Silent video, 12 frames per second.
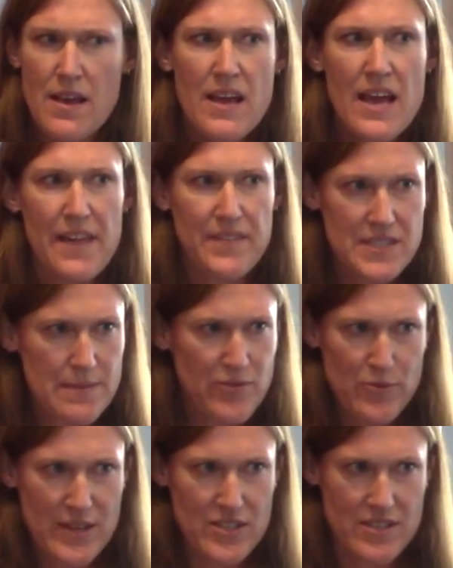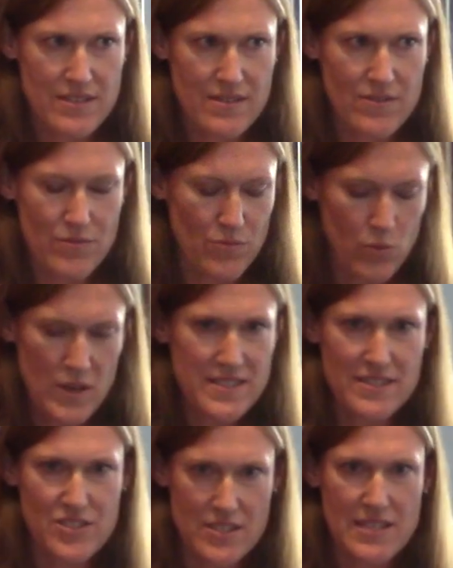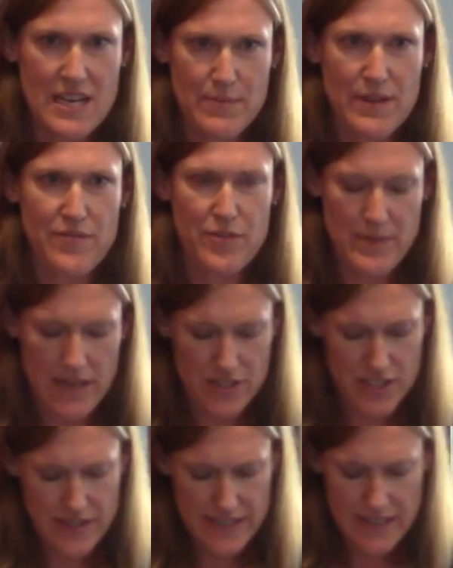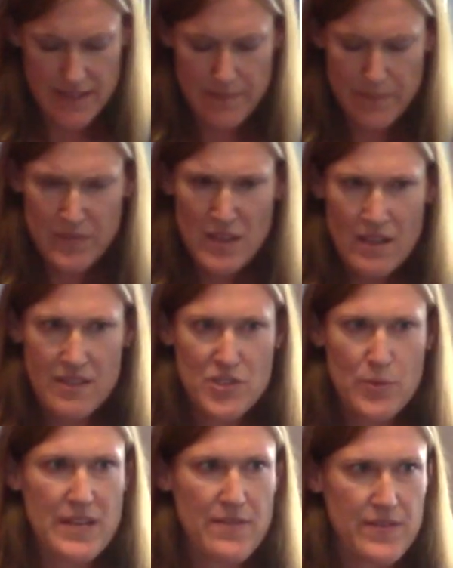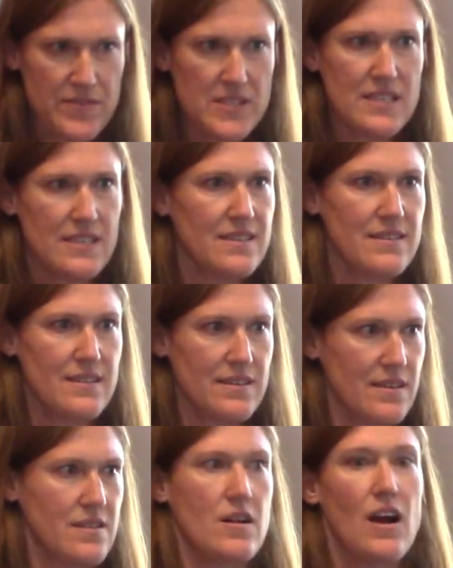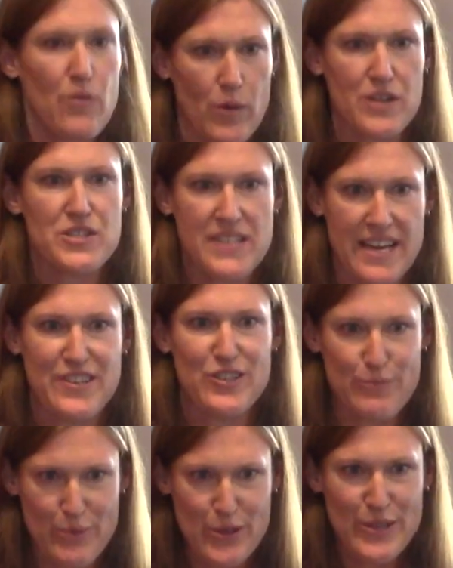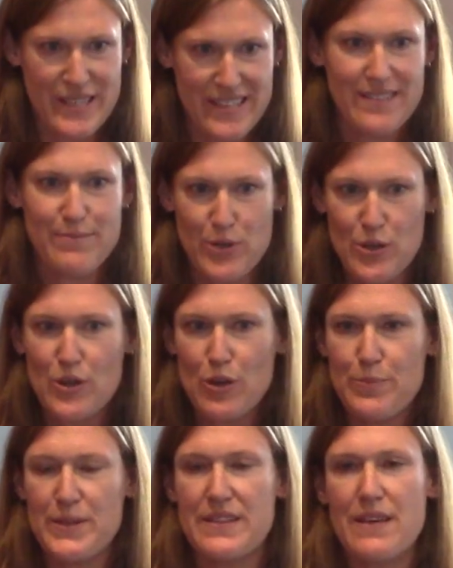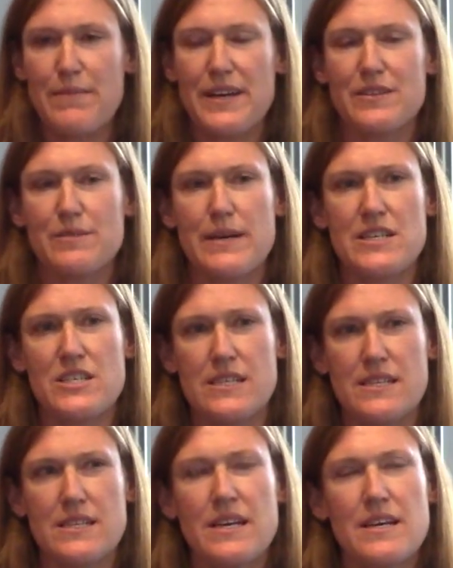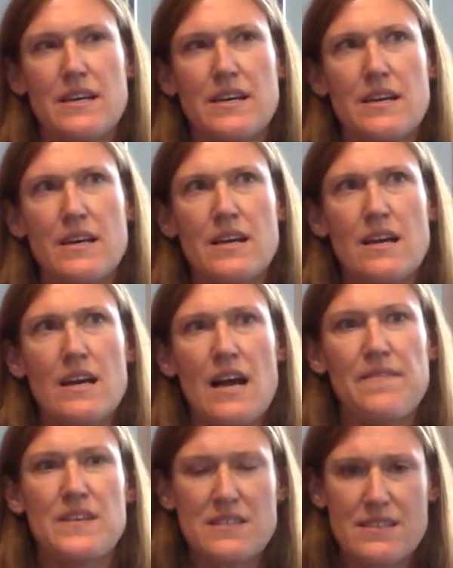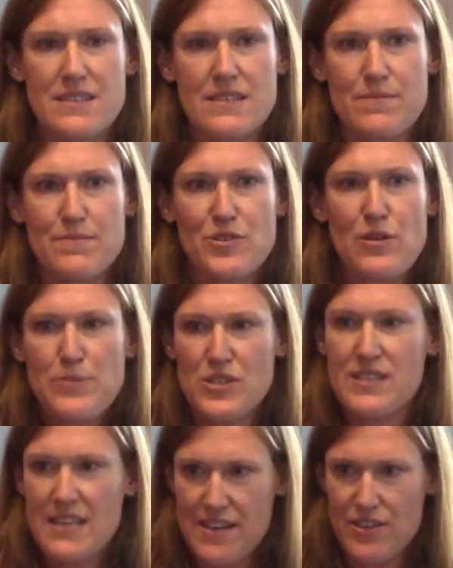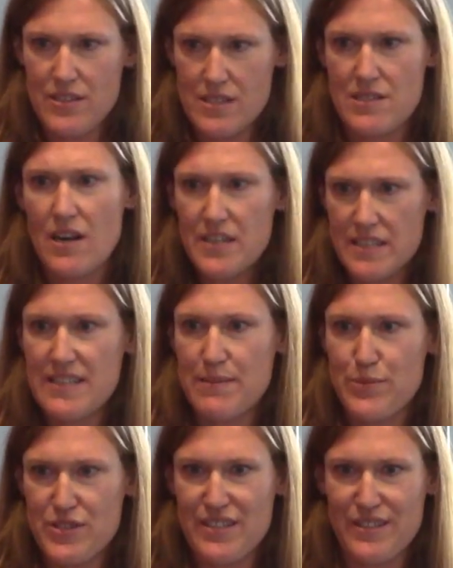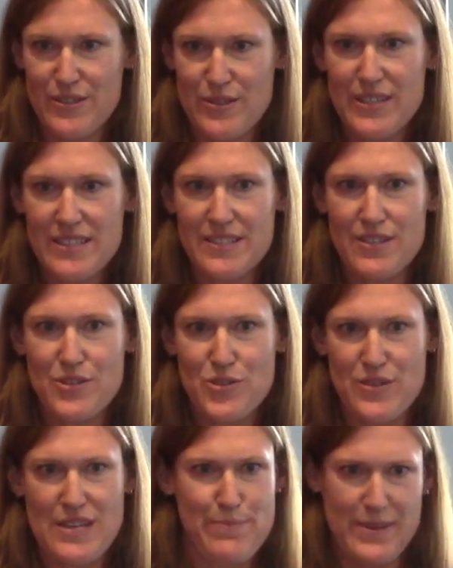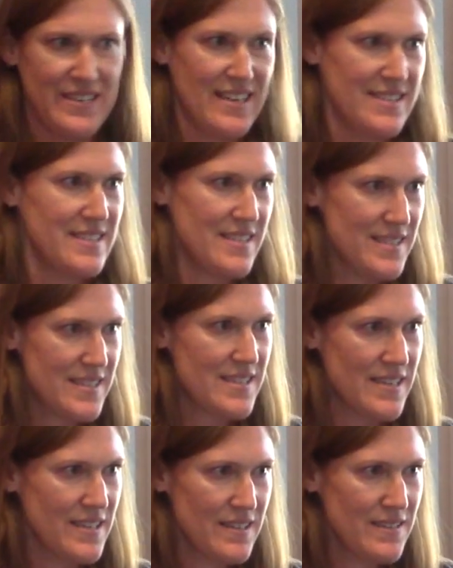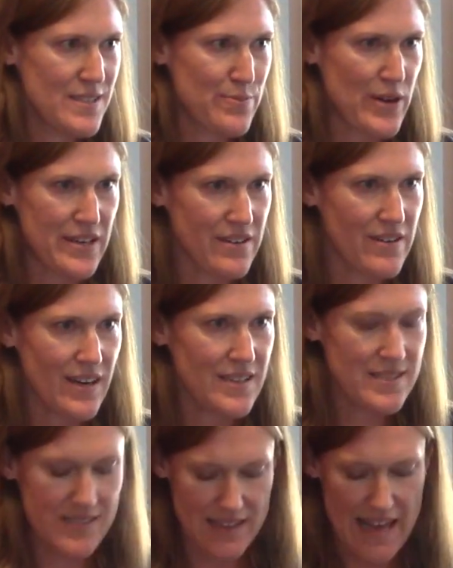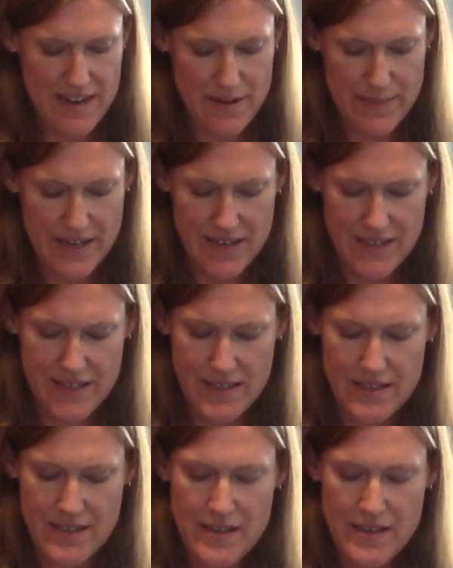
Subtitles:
And this information wasn't just coming from Nigeria. In 2015, the car wash scandal broke open that Michael mentioned. And this is a corruption scandal that started in the Brazilian oil industry, but has since spread across Latin America.